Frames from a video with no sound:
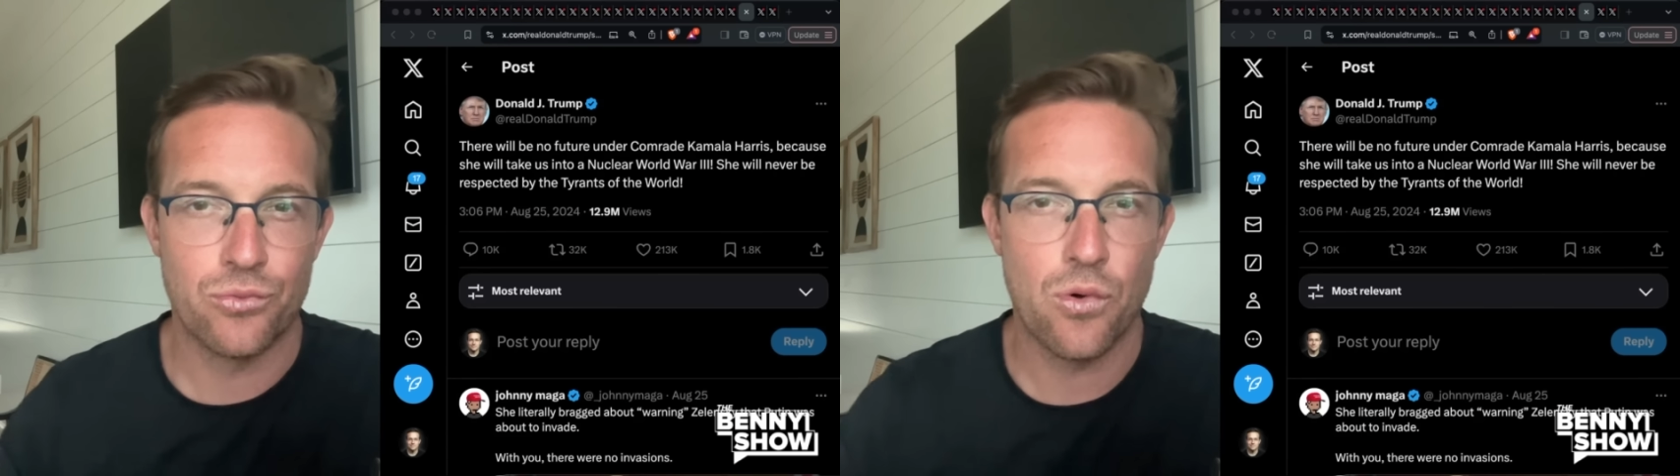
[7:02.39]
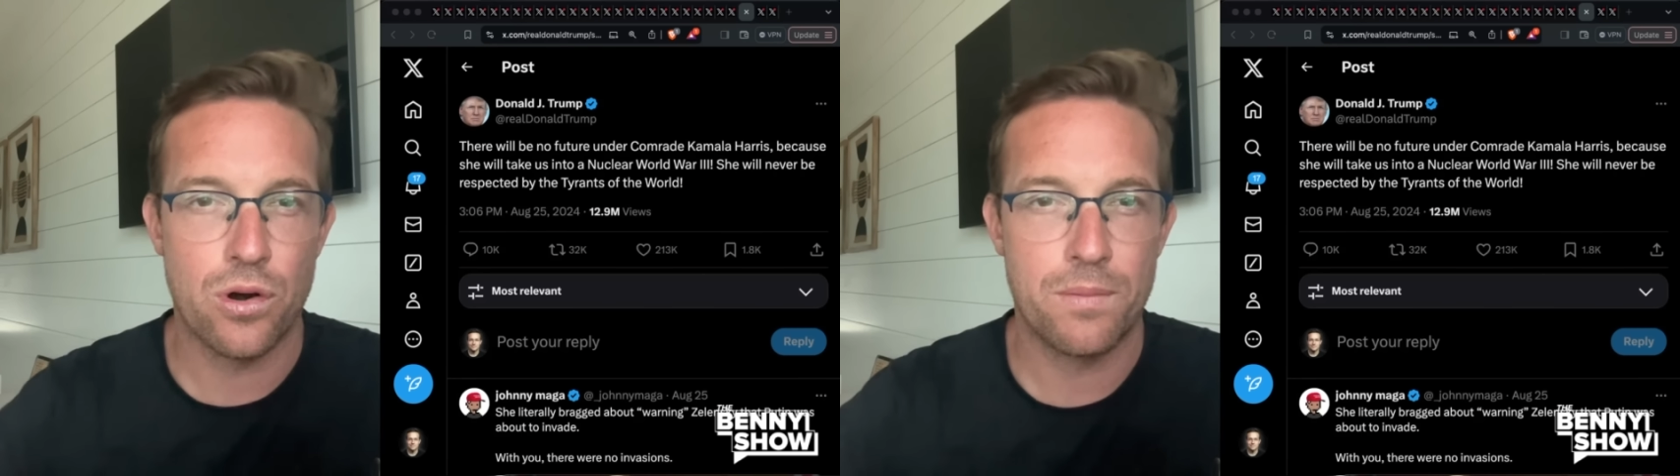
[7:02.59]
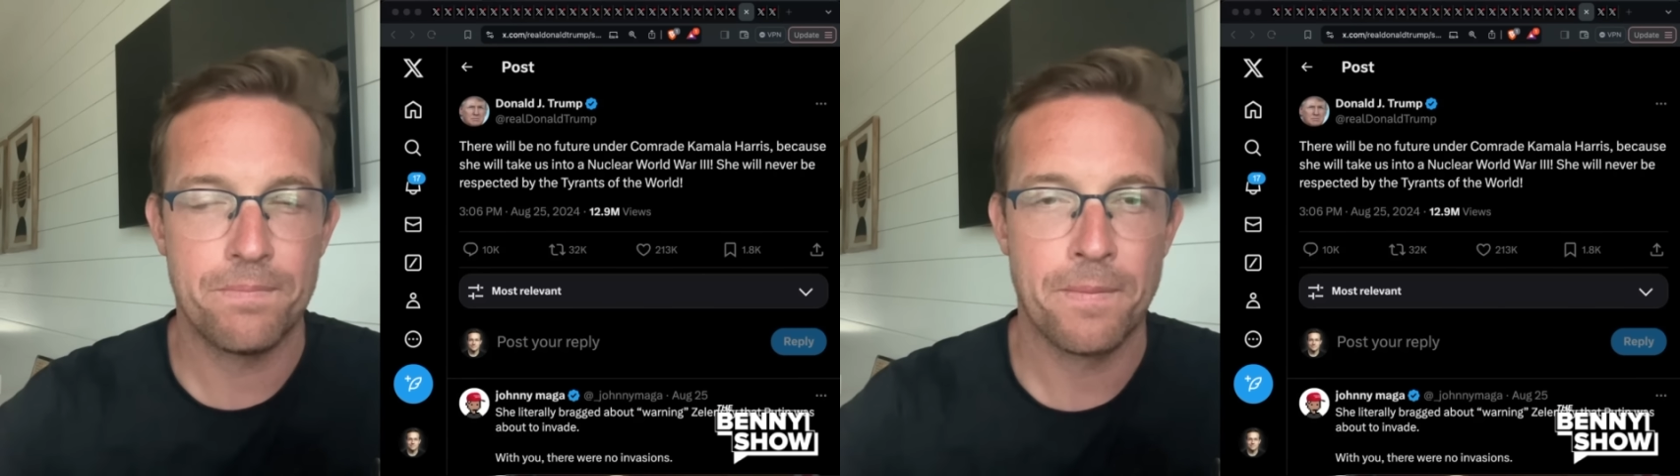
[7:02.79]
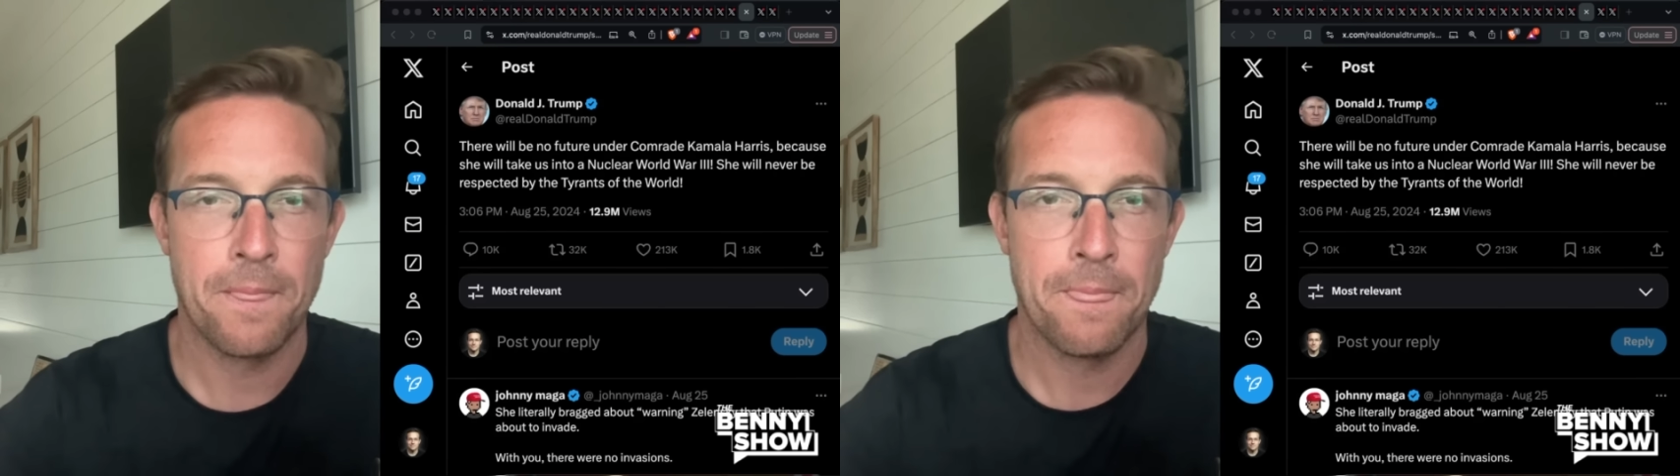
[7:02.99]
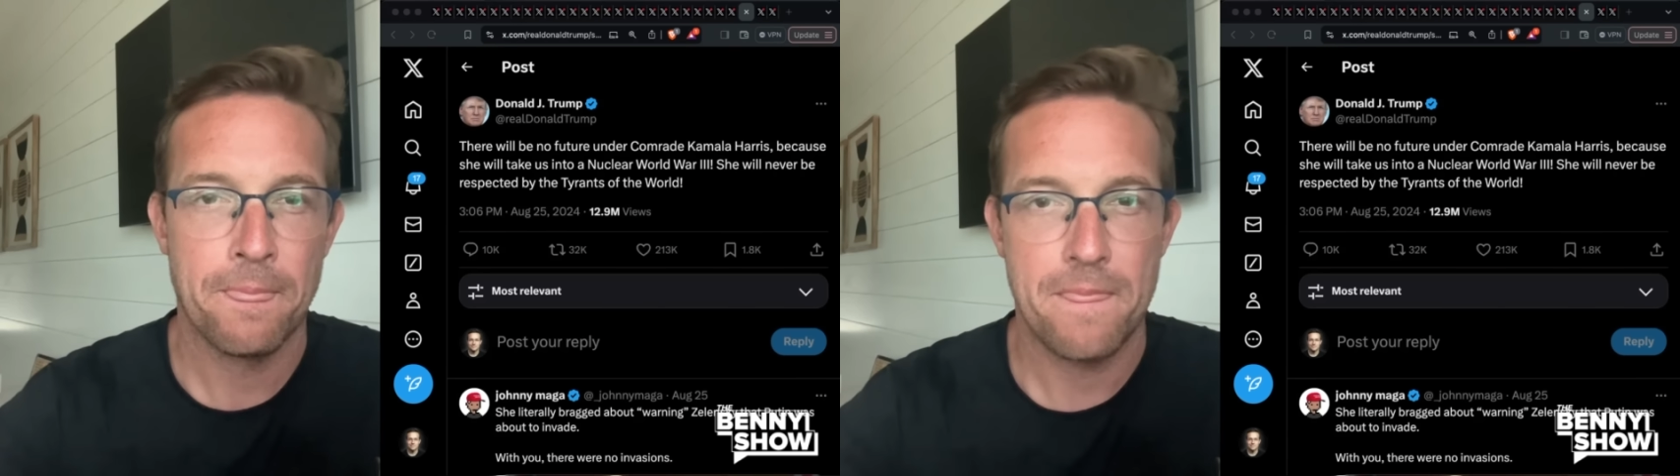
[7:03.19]
war.
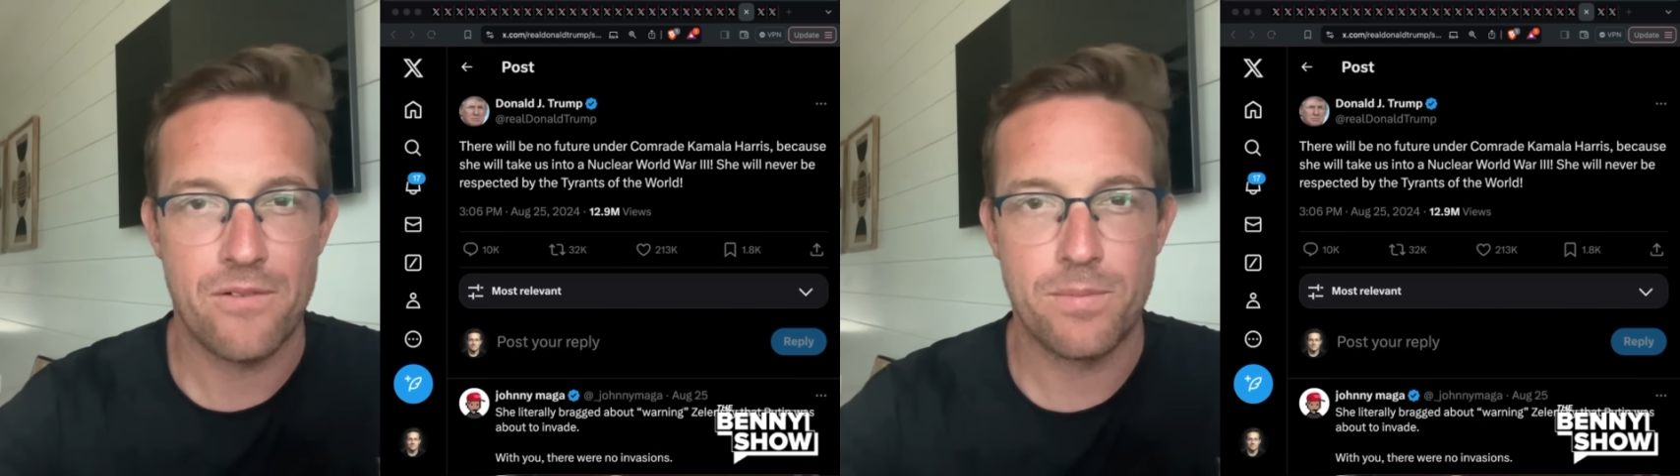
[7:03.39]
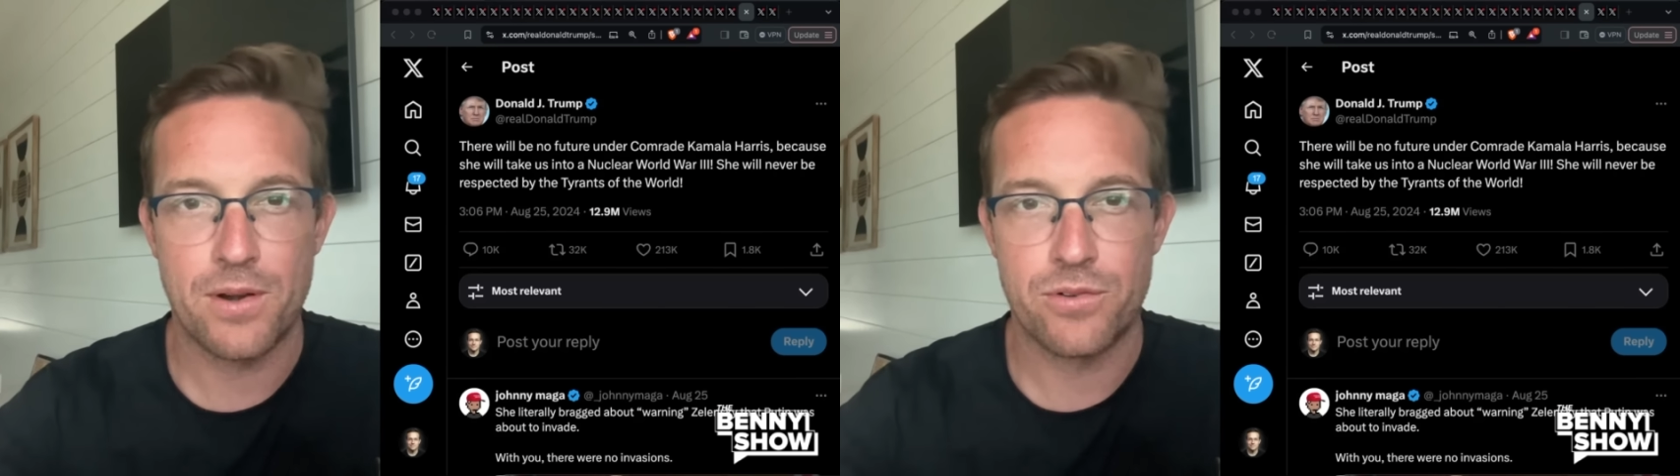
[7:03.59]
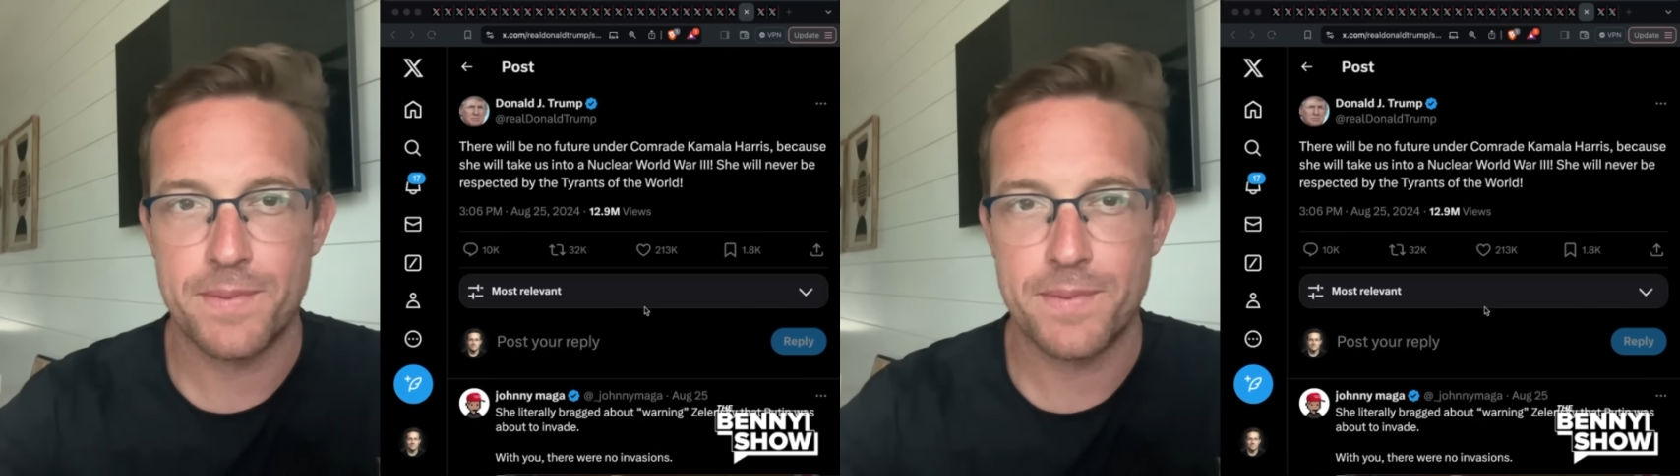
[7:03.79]
Never been